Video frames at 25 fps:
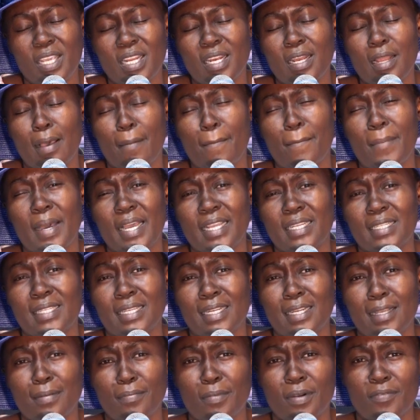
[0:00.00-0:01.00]
in the
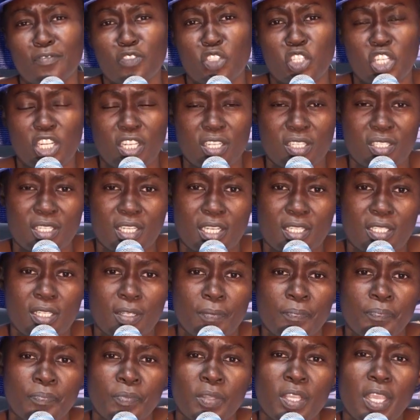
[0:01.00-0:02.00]
mighty name of Jesus.
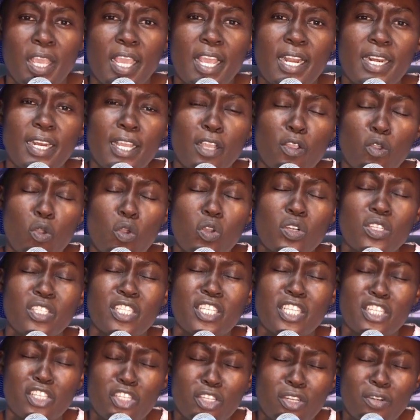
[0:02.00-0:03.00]
Any
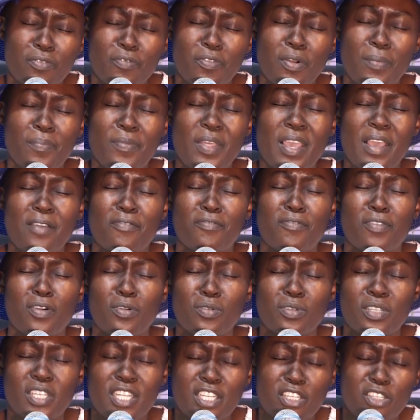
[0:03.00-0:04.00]
condition from their
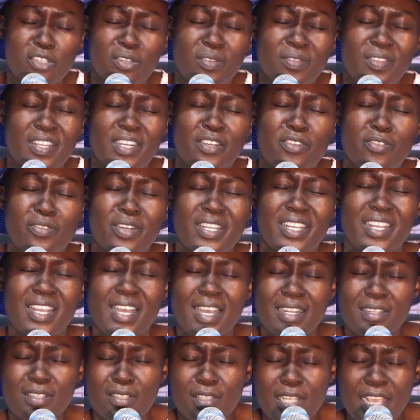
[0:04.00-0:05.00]
foundation that
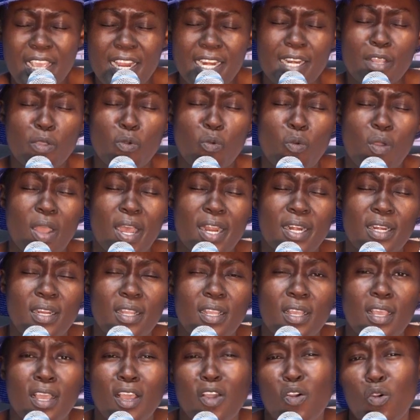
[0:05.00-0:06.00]
regards anyone
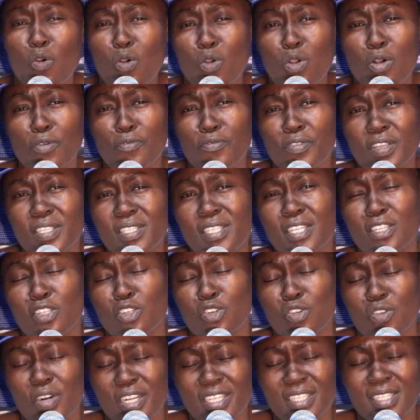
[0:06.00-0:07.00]
who
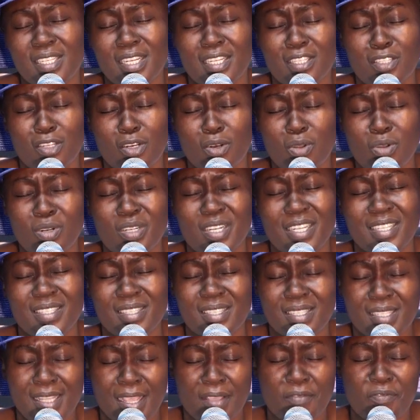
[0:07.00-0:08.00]
confesses Christ as Lord and
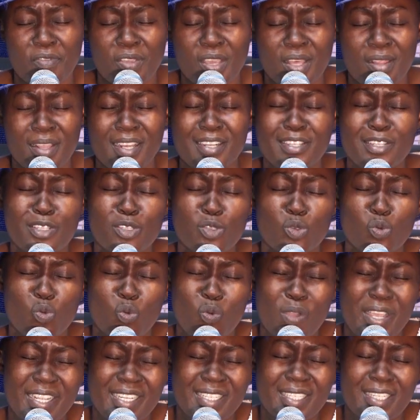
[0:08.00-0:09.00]
Savior that is
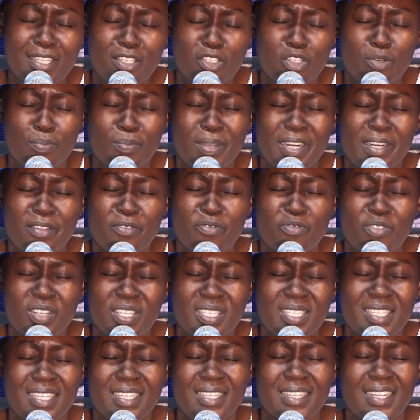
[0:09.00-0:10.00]
waiting to
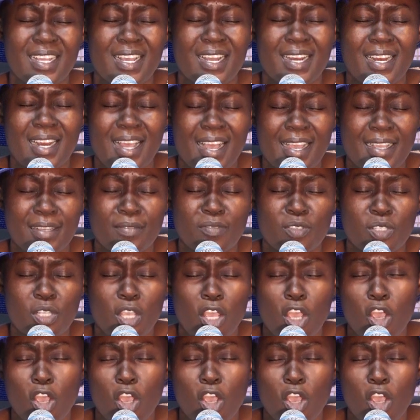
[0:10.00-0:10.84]
manifest in their lives,